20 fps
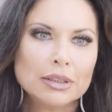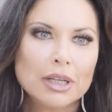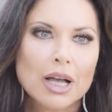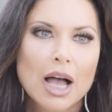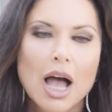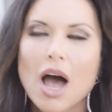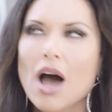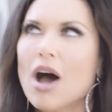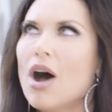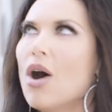I
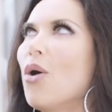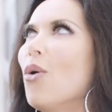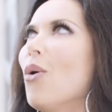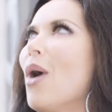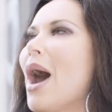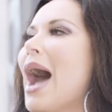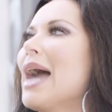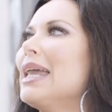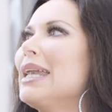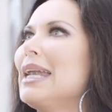
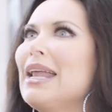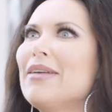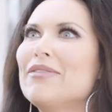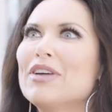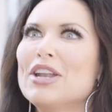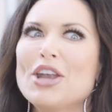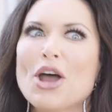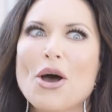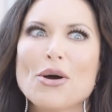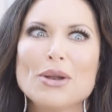didn't even know
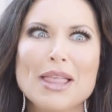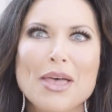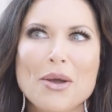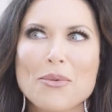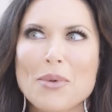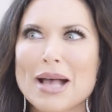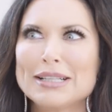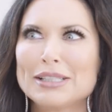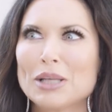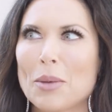
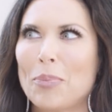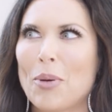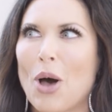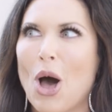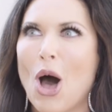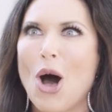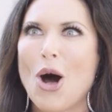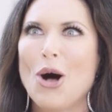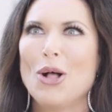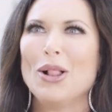it was a
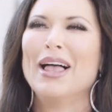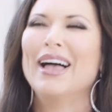poll.